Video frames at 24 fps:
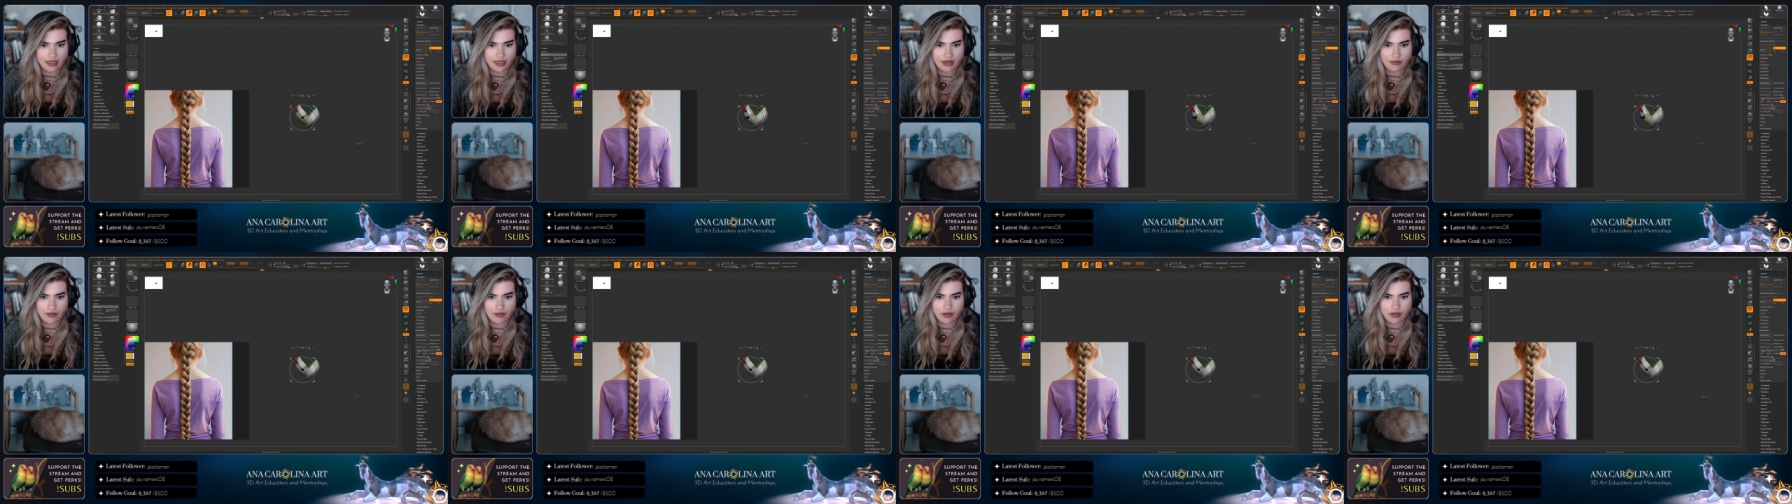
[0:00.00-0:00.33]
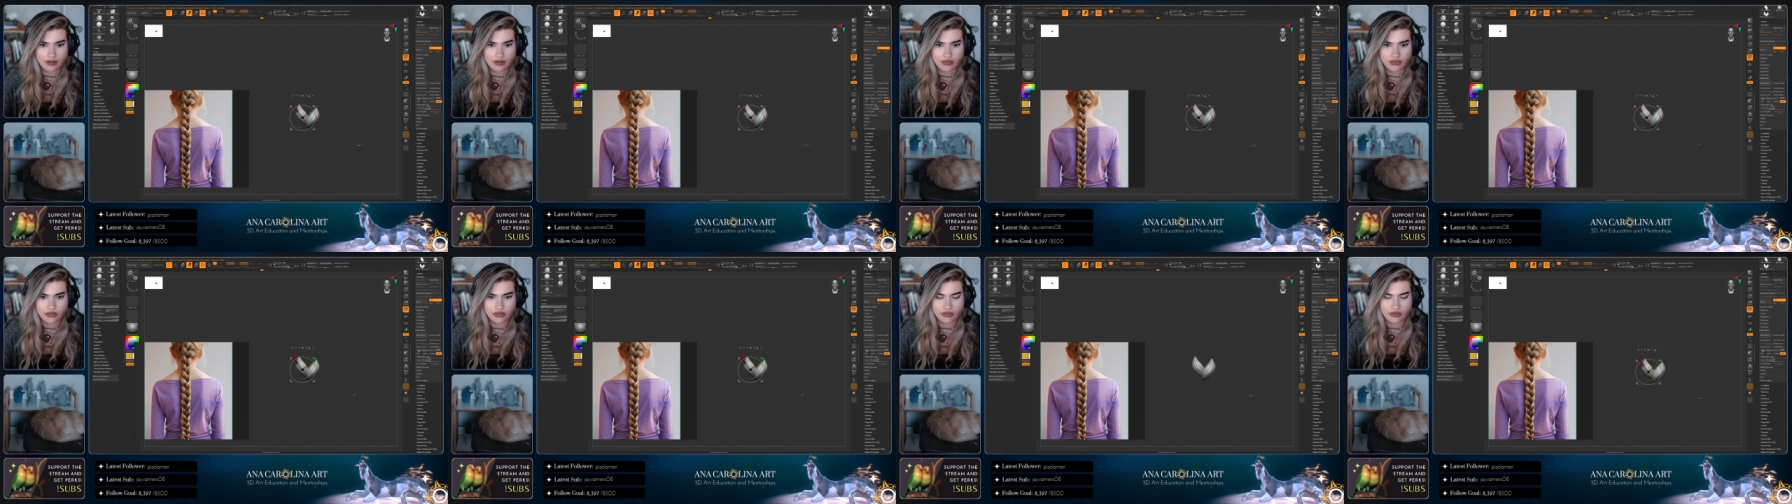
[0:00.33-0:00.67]
then I'm
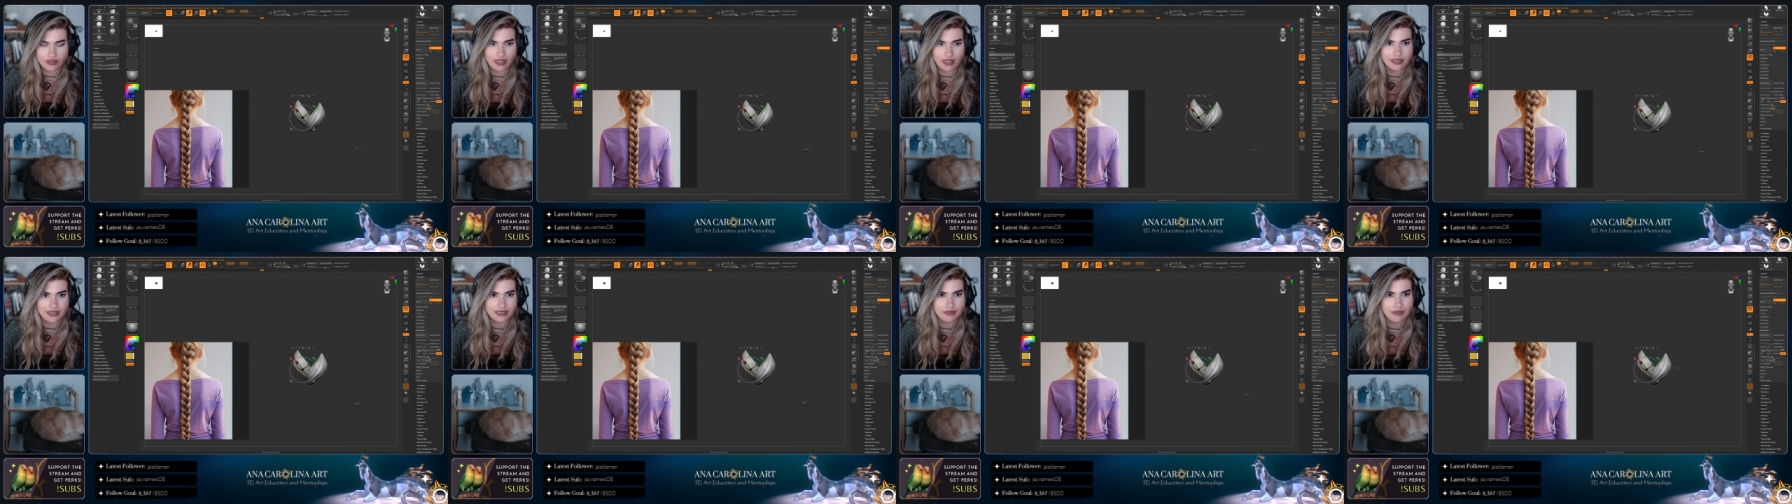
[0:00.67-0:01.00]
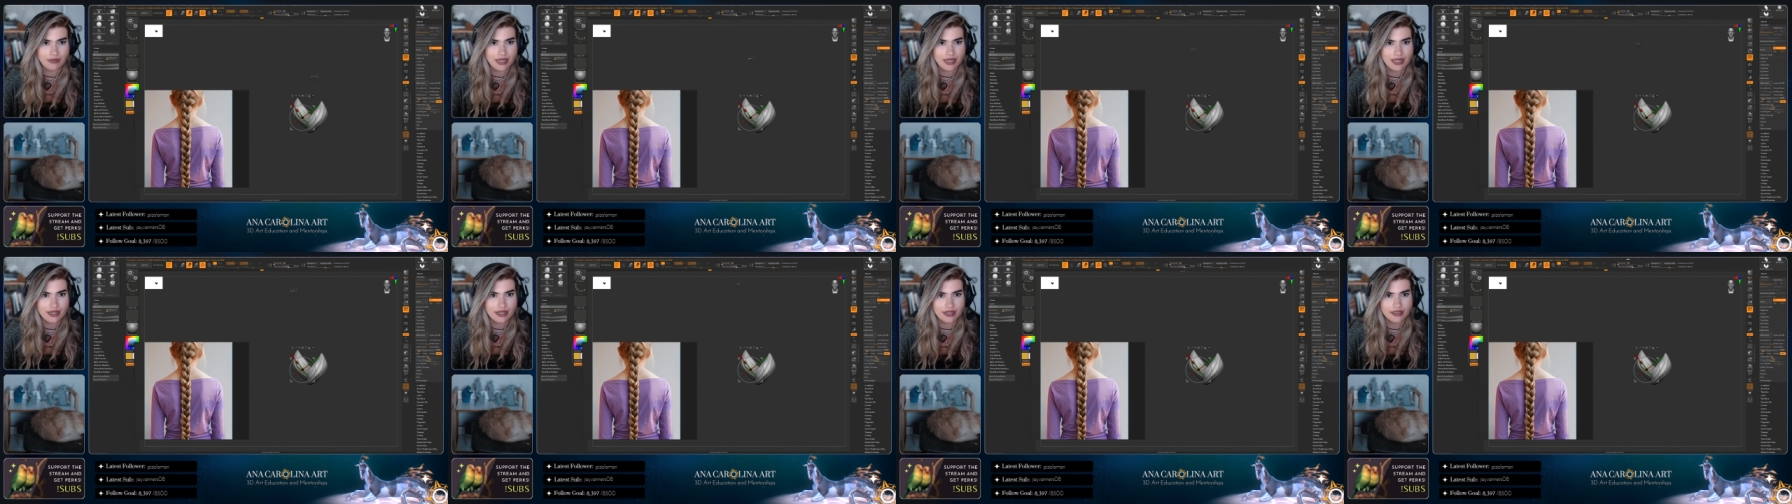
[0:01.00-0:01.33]
going to
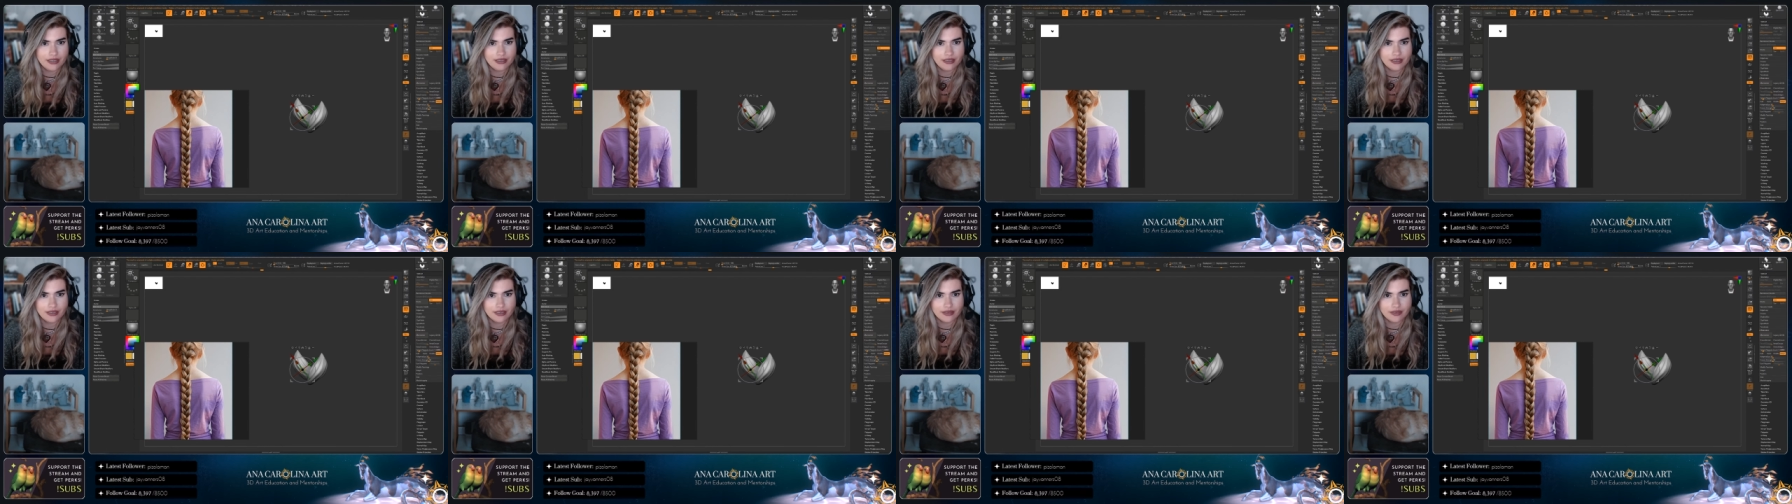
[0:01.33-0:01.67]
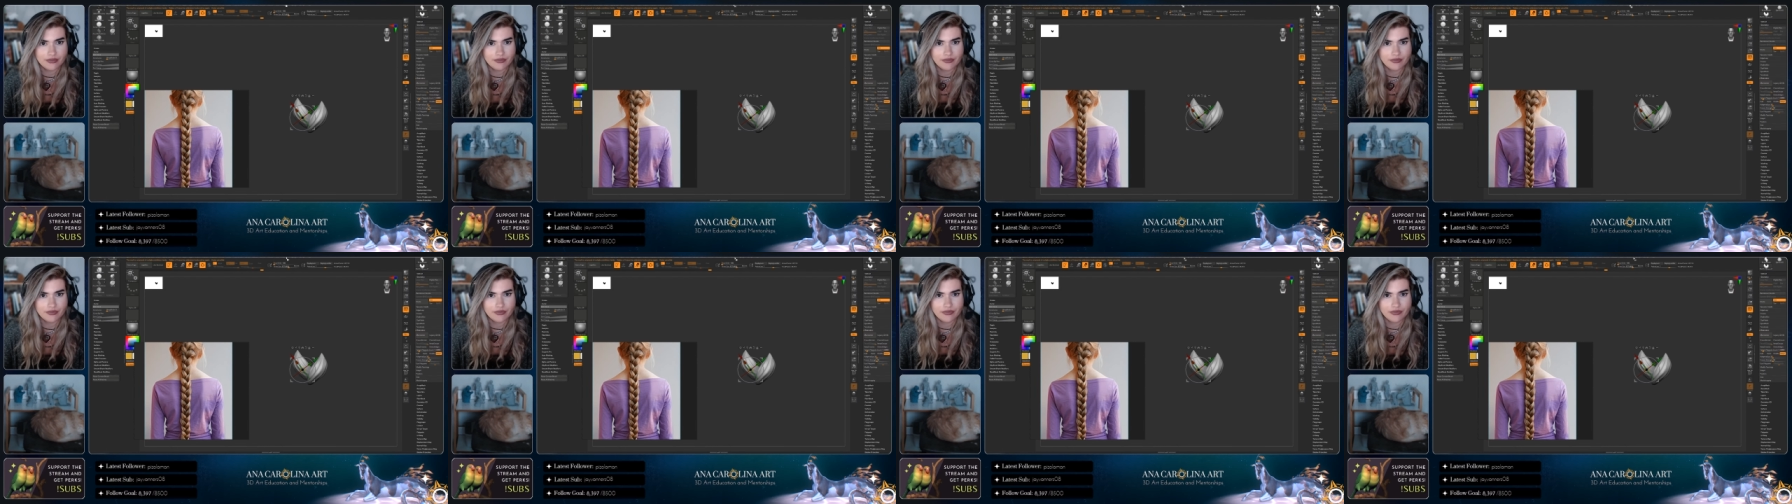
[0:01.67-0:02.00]
decimate it